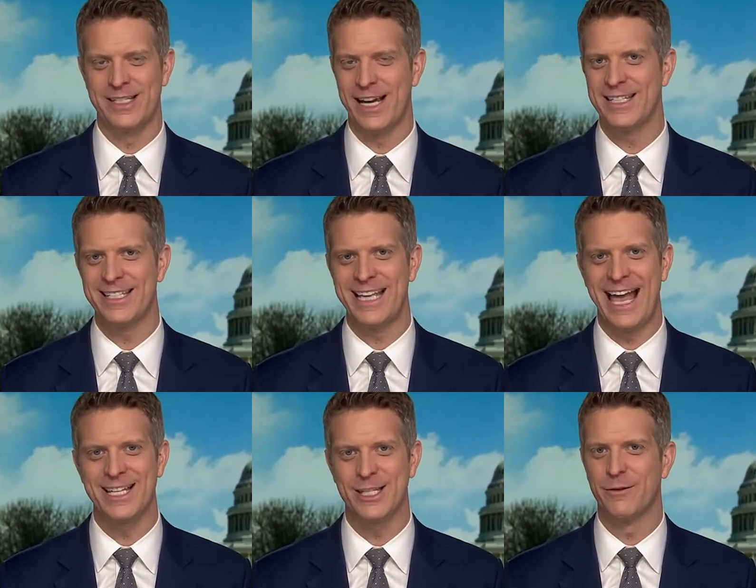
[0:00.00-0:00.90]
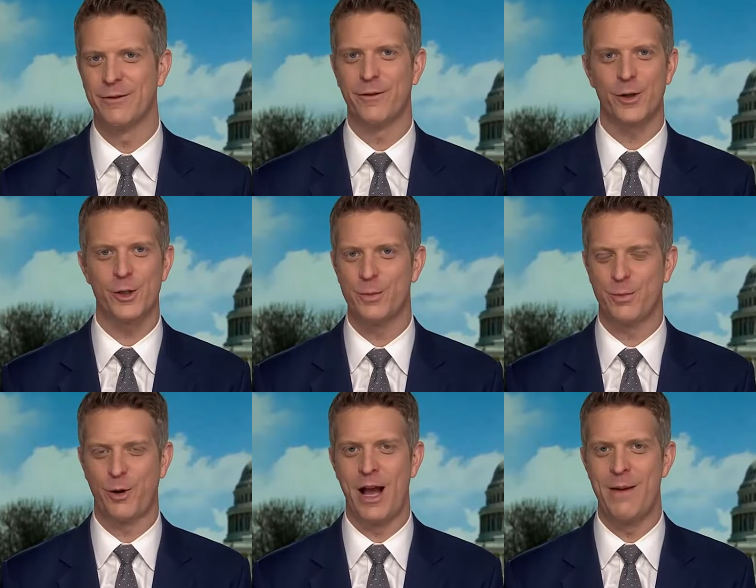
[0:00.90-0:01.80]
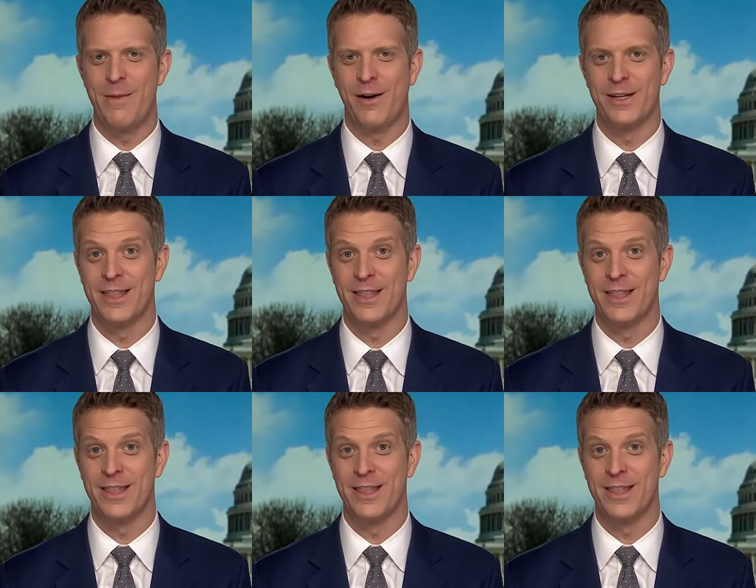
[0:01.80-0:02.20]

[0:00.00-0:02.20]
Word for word: Texas has the first primaries,